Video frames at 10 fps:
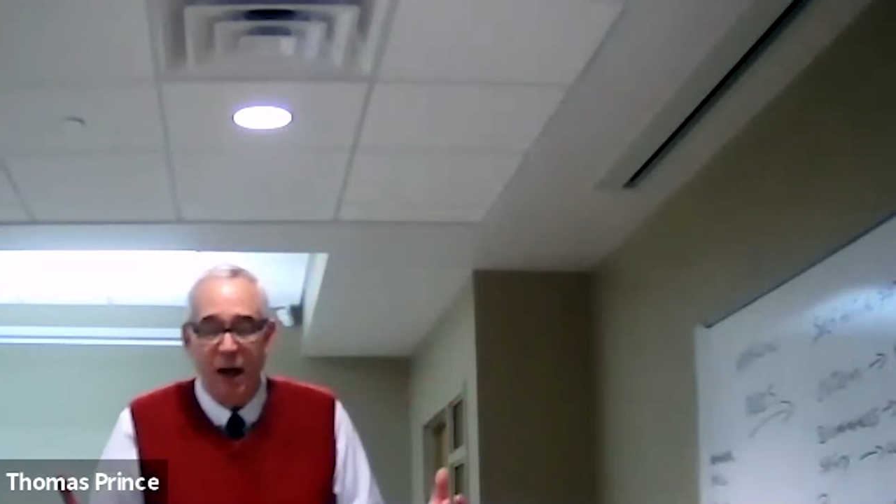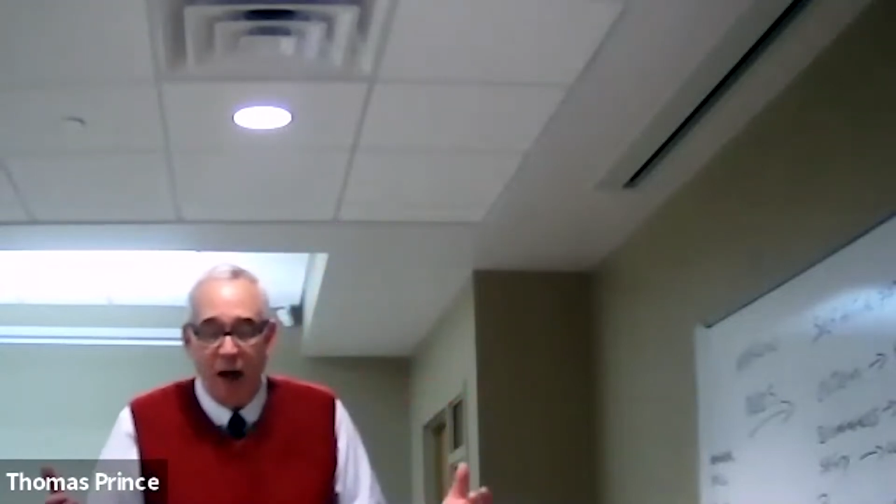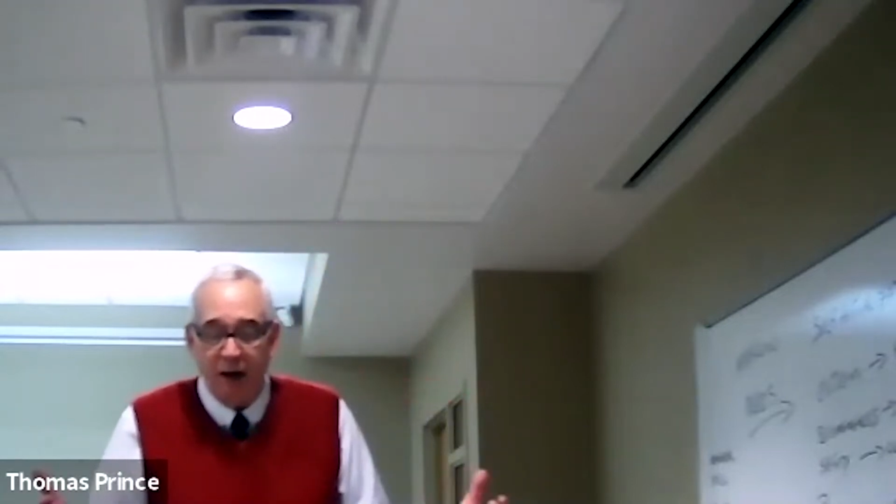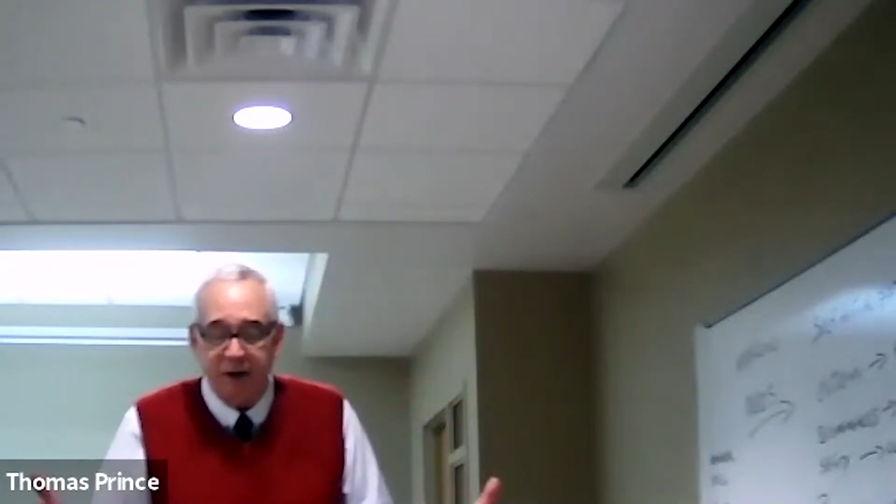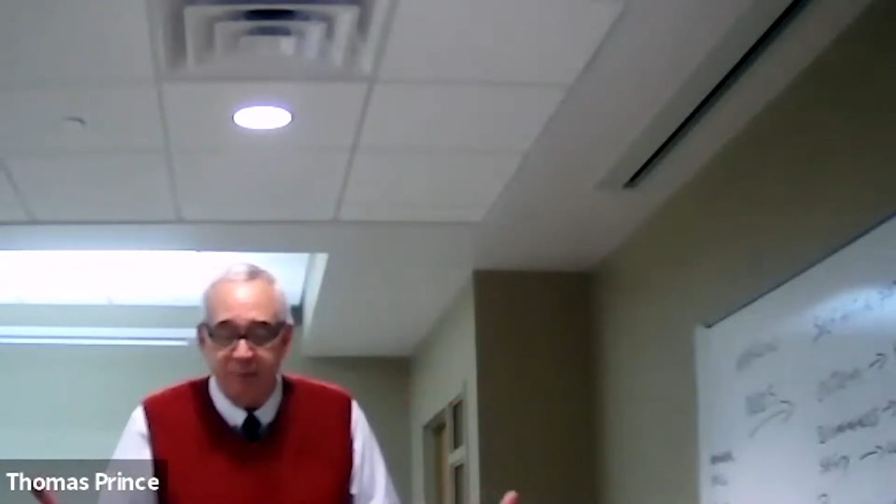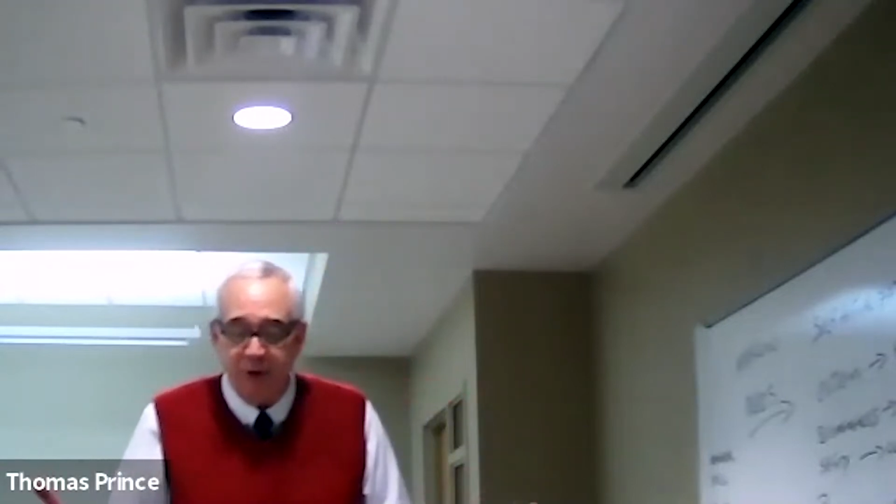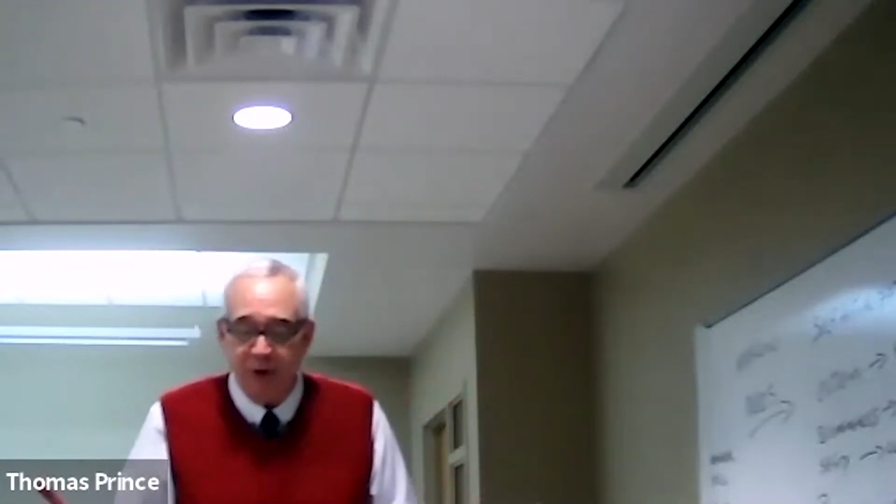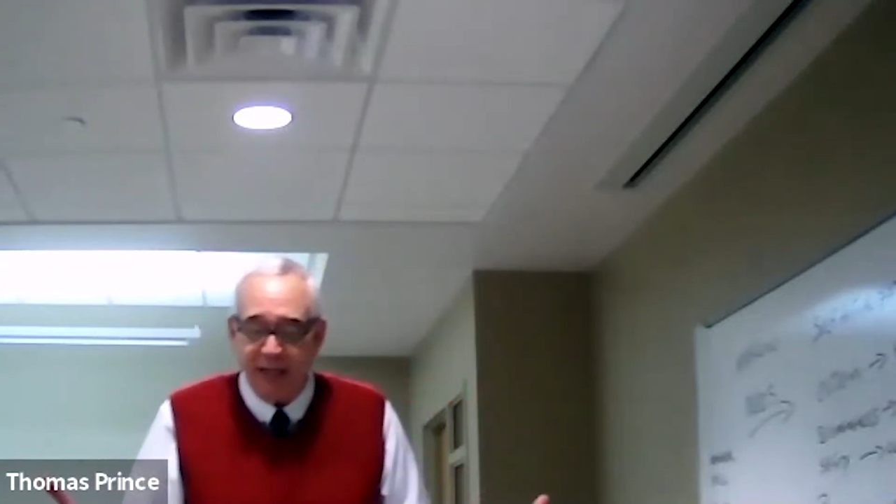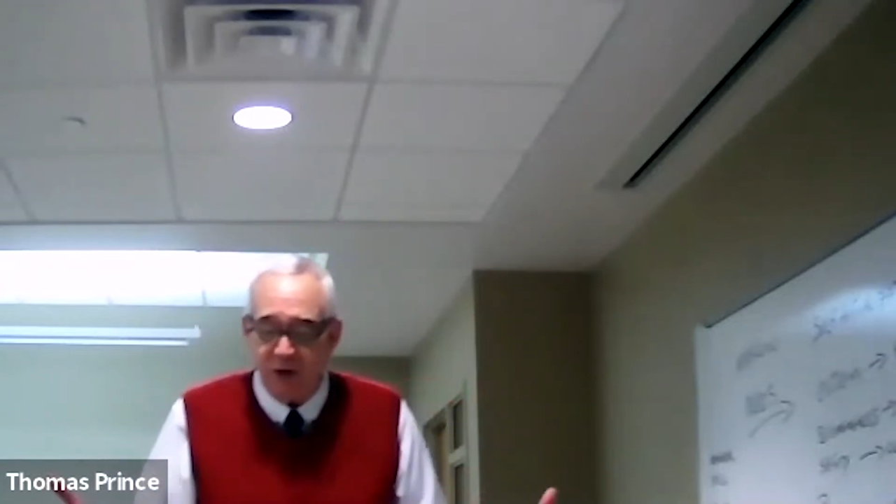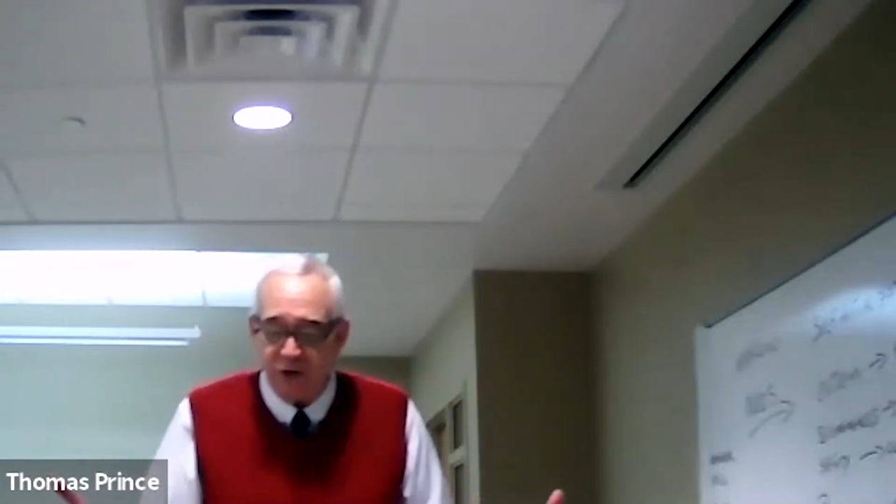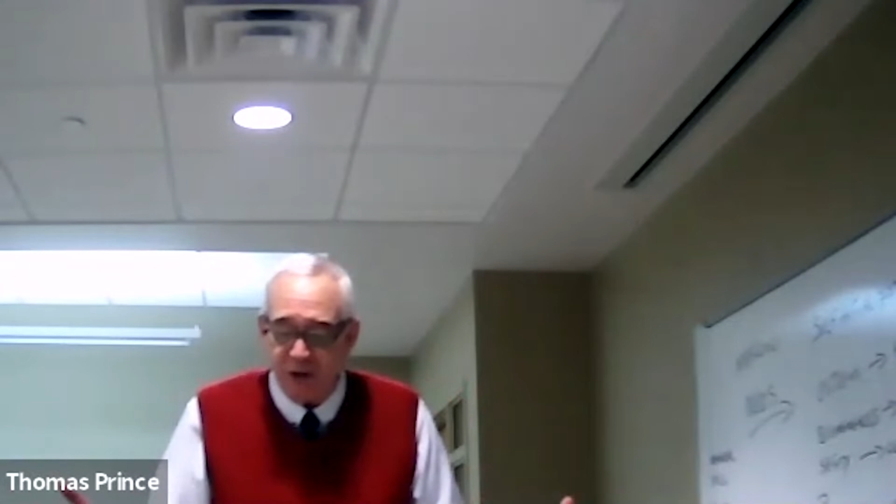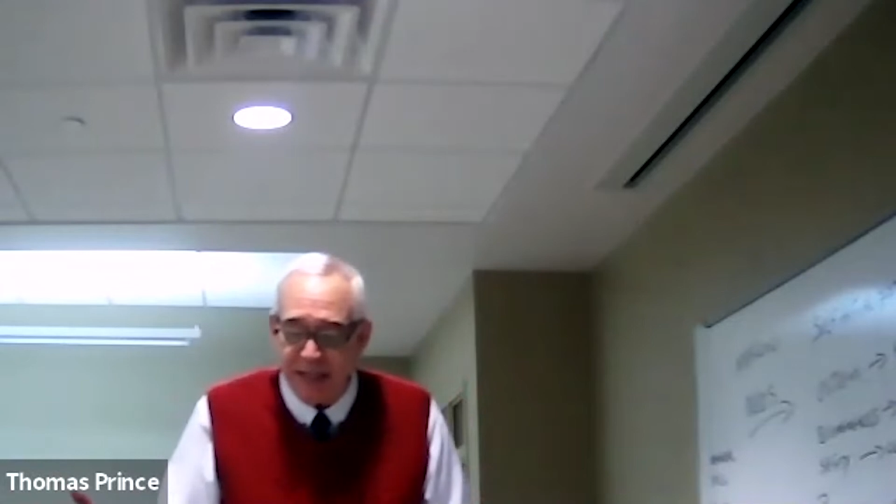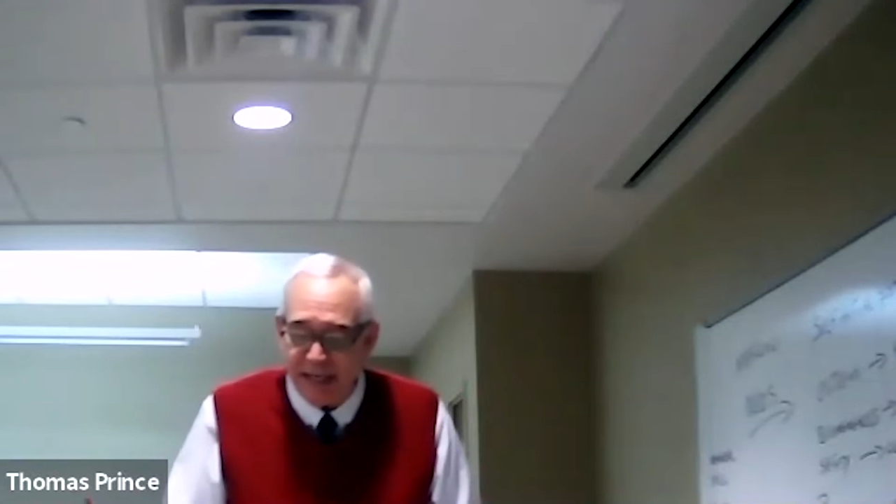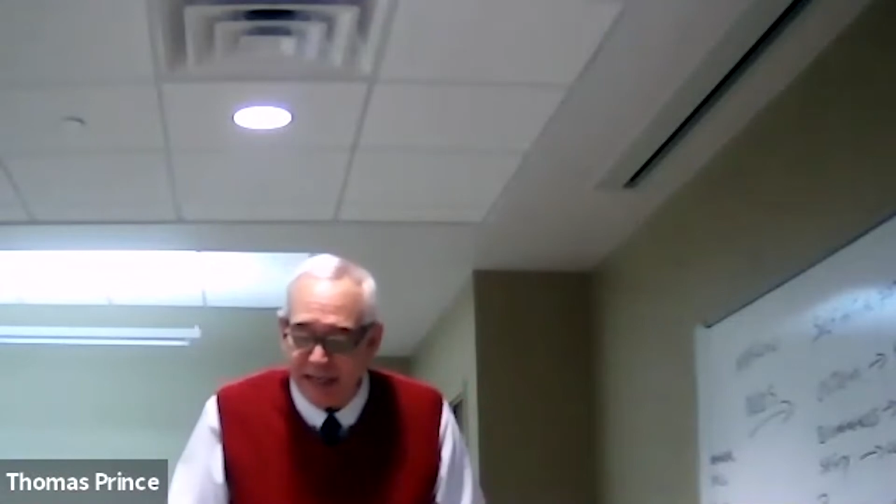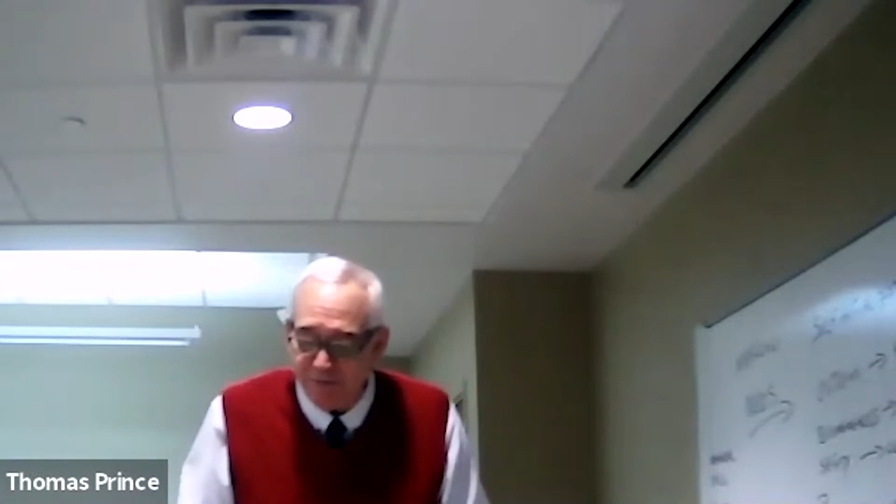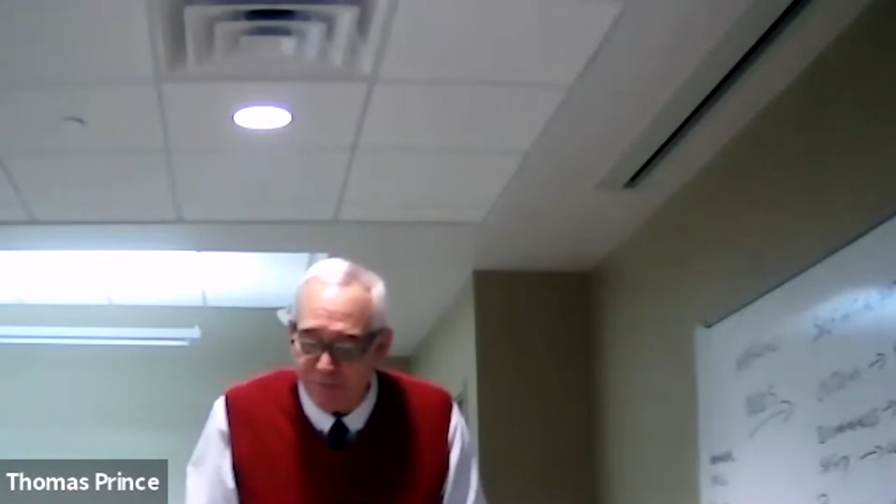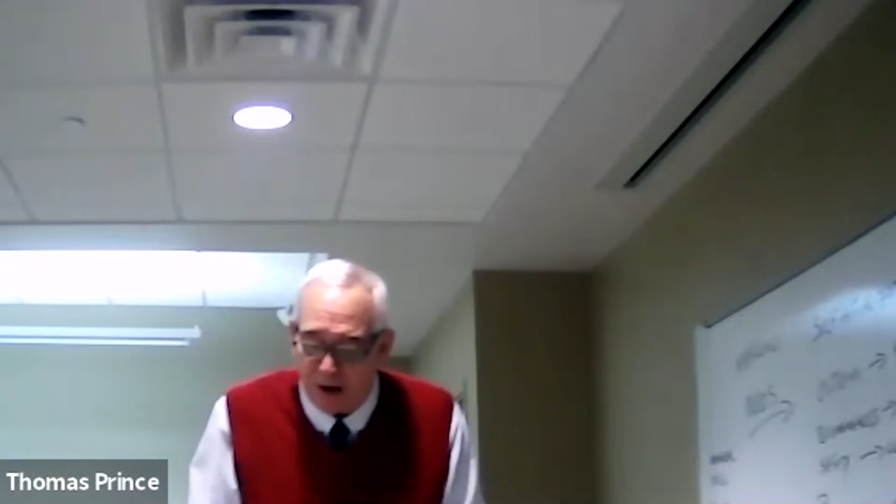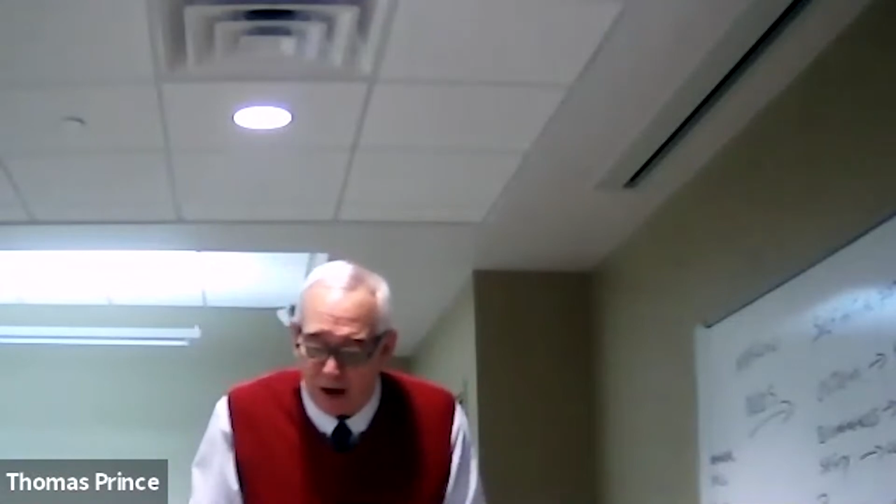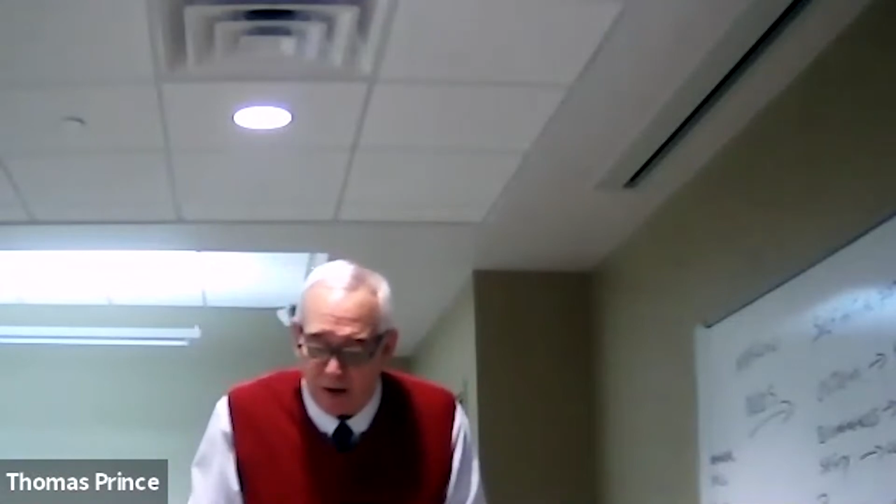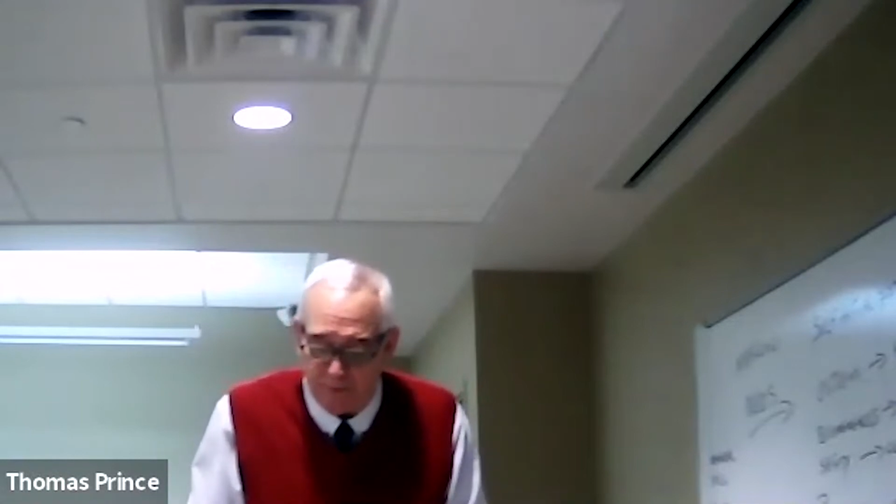our communication need
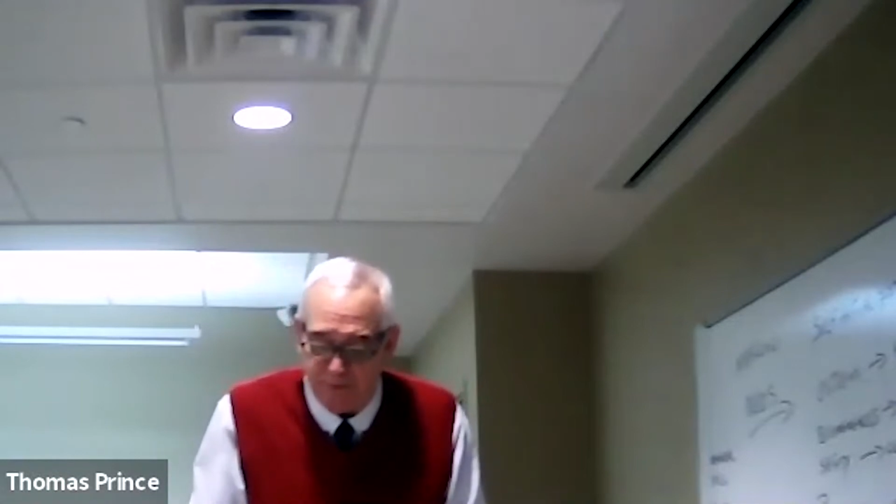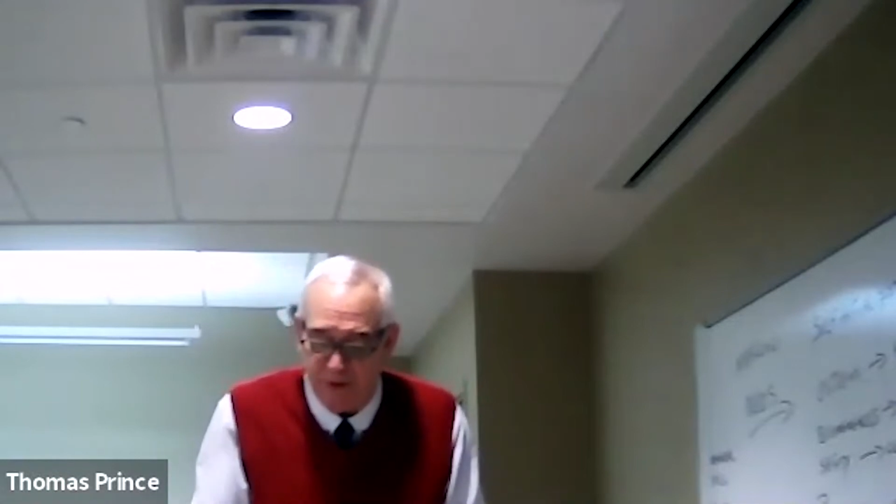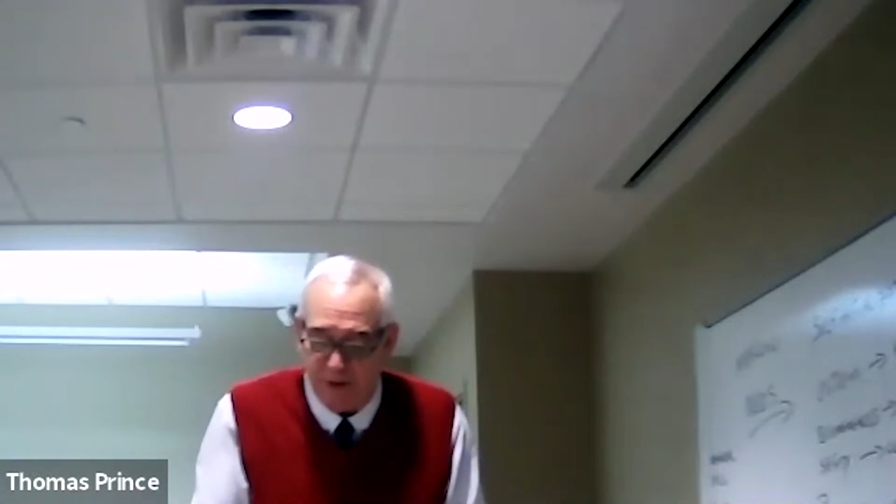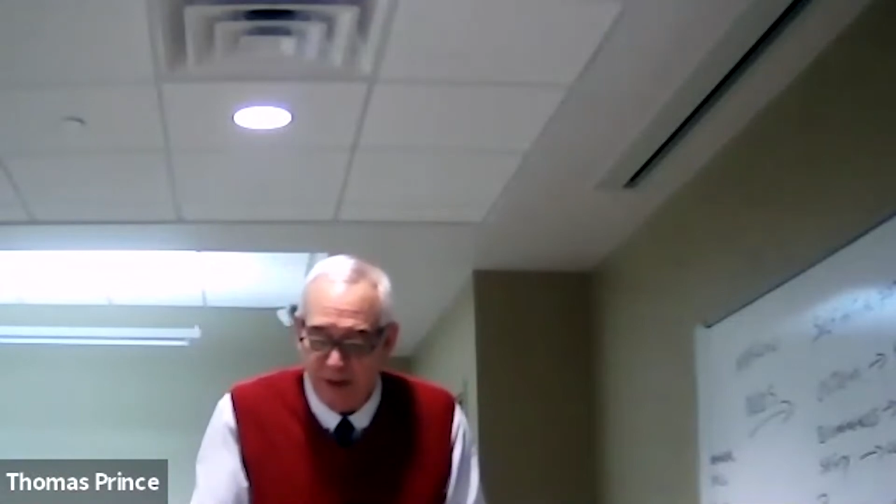evolved.